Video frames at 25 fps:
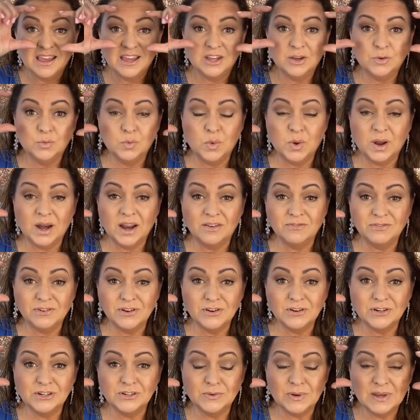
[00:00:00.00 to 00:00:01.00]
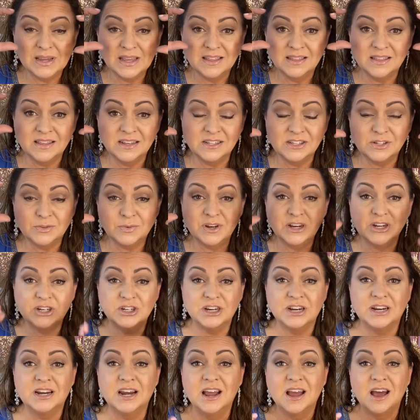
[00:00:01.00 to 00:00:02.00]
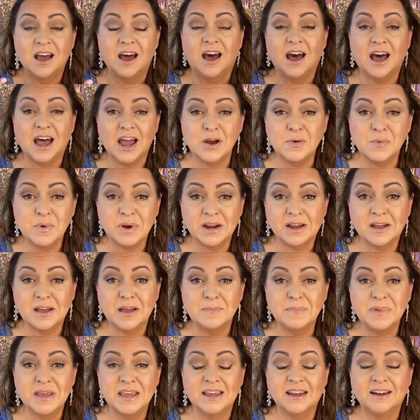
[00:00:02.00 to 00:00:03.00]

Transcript: whatever you're doing in this region, I want to come here